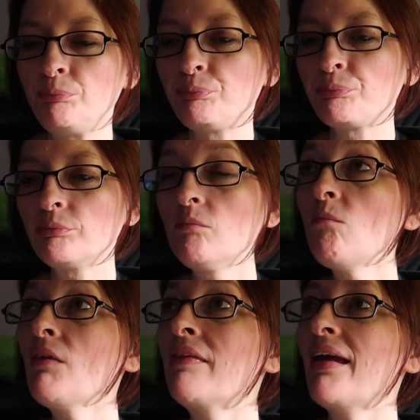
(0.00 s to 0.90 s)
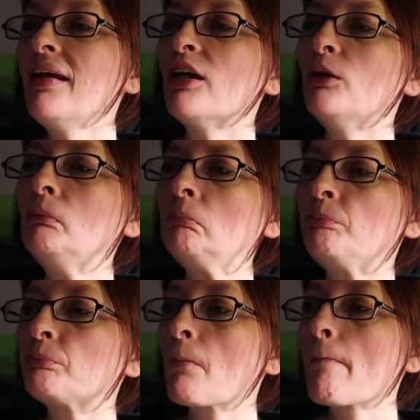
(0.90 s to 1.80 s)
Break it. Thank you.
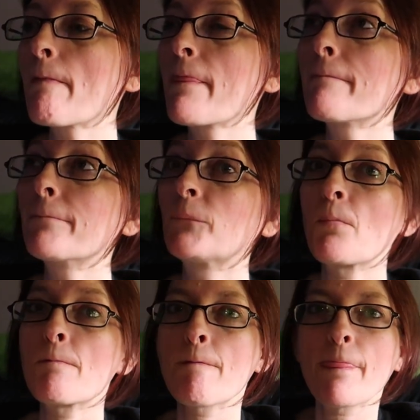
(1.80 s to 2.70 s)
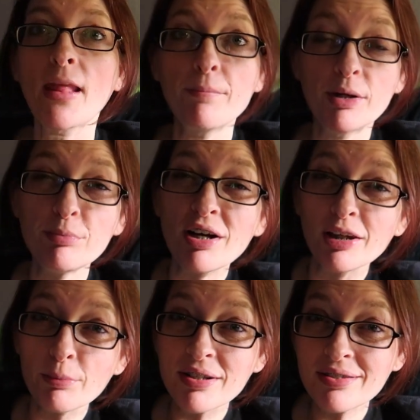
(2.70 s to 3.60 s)
You're welcome. I'm gonna put a
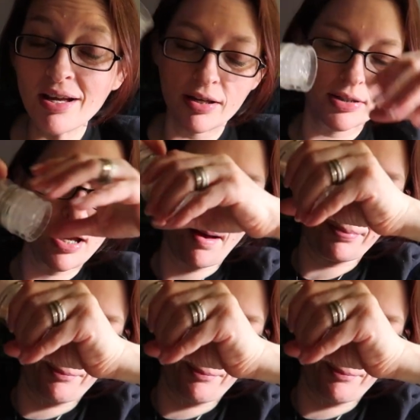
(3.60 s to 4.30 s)
little bit of salt on the top.